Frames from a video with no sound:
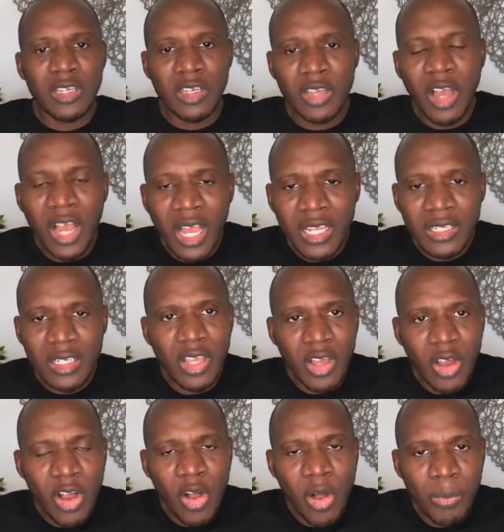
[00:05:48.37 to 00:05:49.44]
God
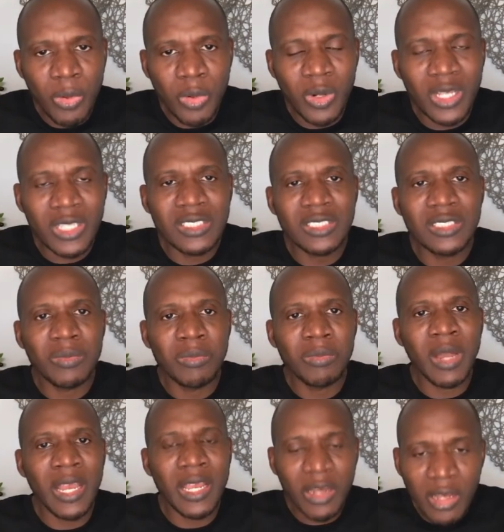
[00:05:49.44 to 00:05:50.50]
operates
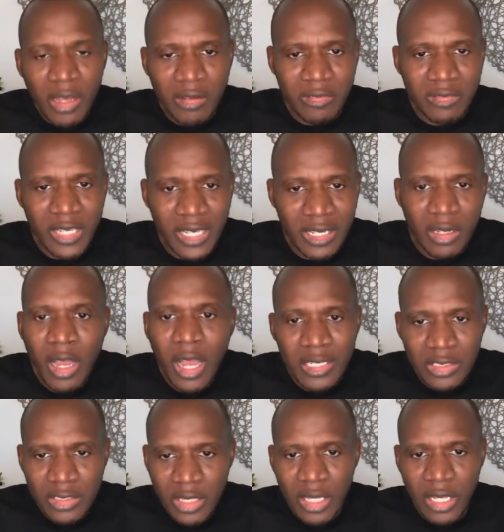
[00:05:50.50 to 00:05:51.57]
by love, and God
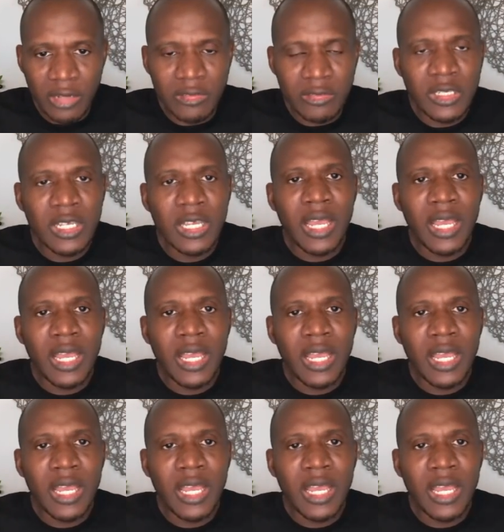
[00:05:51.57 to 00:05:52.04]
is love.